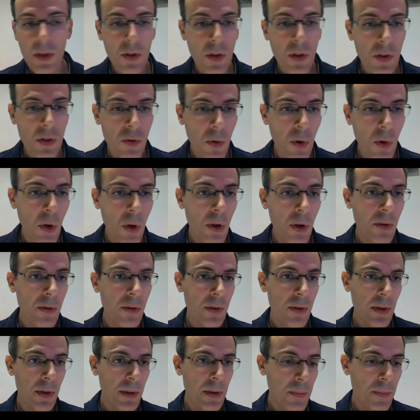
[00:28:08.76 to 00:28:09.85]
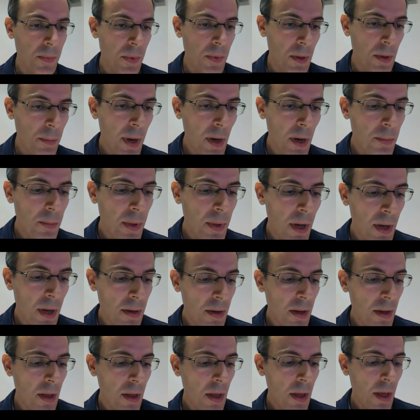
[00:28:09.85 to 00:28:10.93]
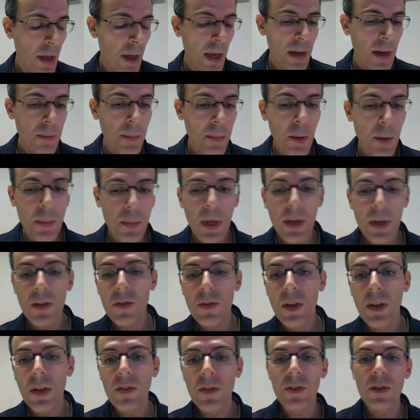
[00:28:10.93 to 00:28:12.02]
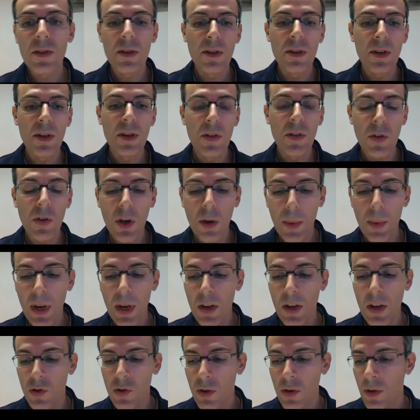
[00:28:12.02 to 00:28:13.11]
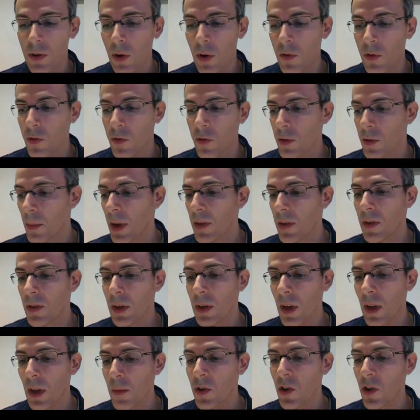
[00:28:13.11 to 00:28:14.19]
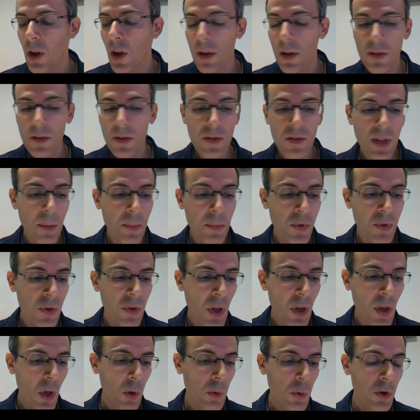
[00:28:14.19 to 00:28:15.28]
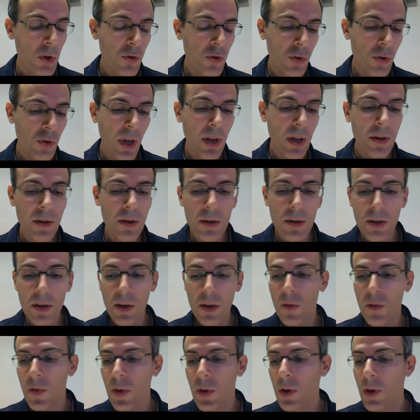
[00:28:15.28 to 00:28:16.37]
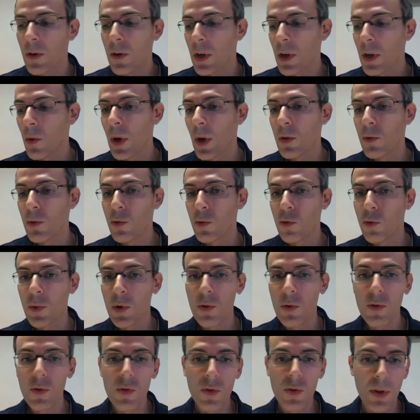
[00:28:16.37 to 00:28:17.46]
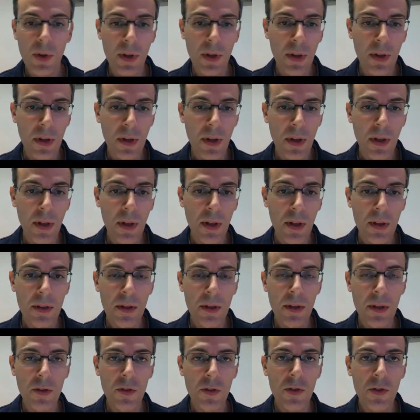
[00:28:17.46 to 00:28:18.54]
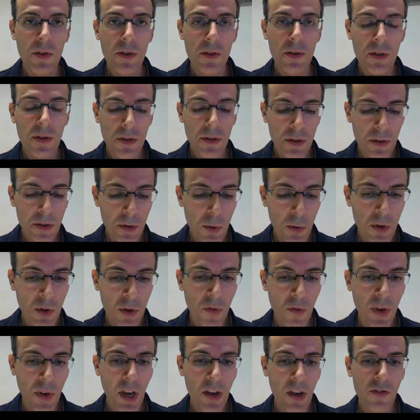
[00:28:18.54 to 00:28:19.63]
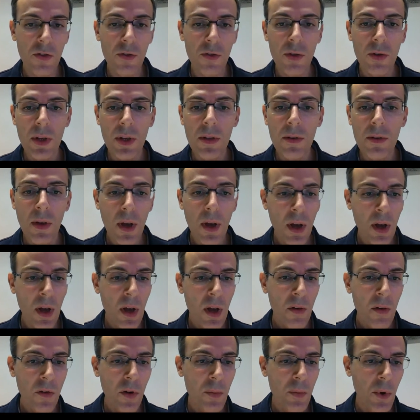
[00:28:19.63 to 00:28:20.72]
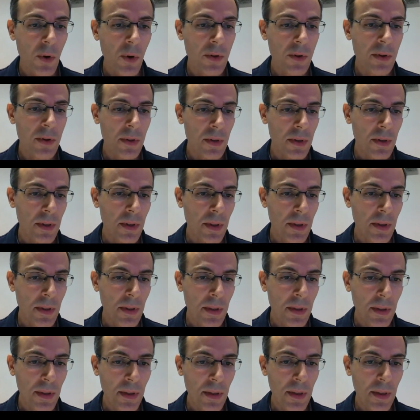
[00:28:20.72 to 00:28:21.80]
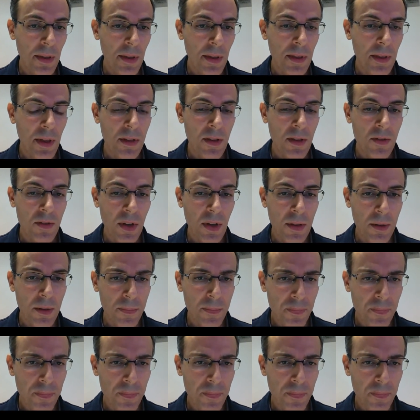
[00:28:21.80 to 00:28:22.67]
a so-called pipeline, and the pipeline is a combination of basic image analysis steps, which you can configure in a way to produce the quantification you need from your data set.